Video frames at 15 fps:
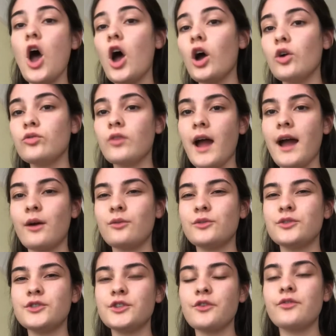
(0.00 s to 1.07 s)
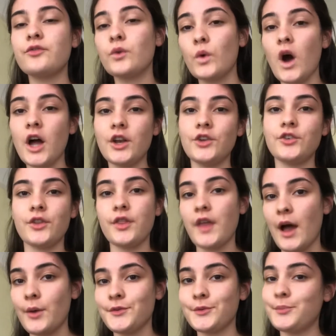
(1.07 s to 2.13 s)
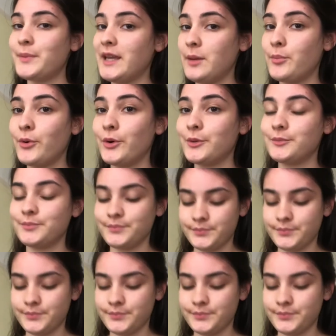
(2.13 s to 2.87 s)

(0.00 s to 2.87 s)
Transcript: around 400,000 people.